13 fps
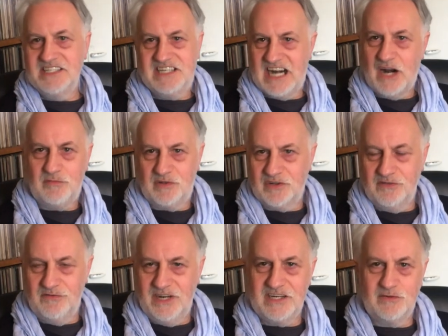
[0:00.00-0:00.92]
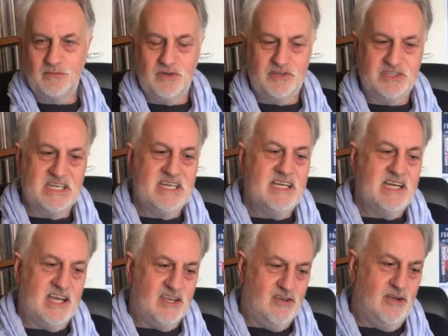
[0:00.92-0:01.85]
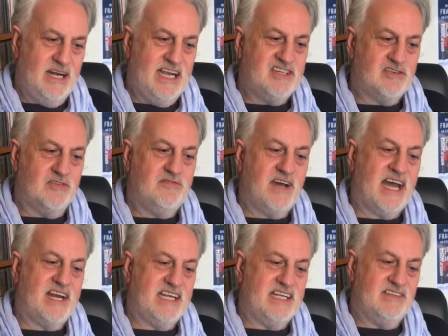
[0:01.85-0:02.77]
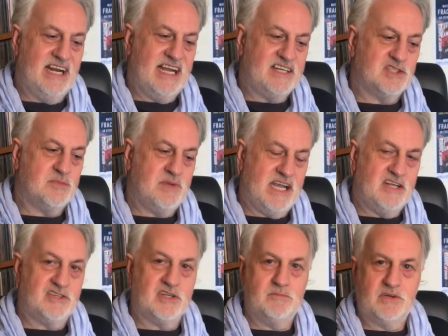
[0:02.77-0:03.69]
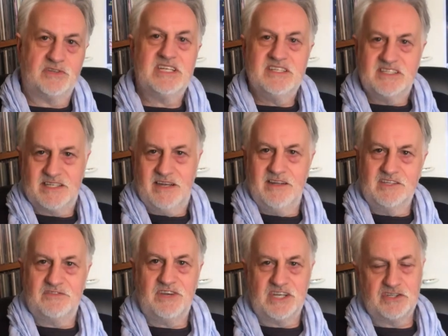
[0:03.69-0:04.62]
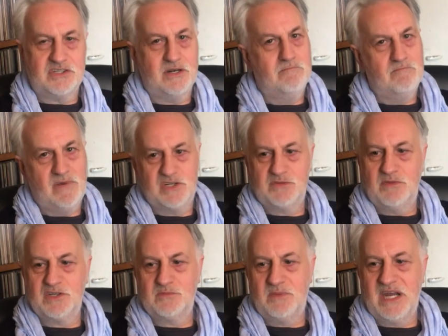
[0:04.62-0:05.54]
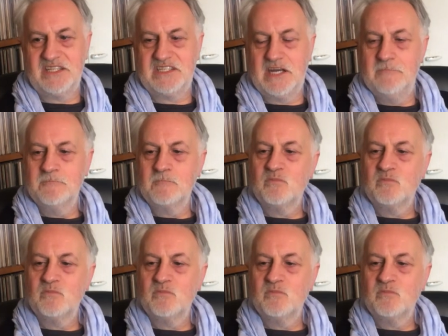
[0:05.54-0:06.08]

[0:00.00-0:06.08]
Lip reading: Terrible conflated word. A year later, a fan in the letters page put science fiction, much, much better.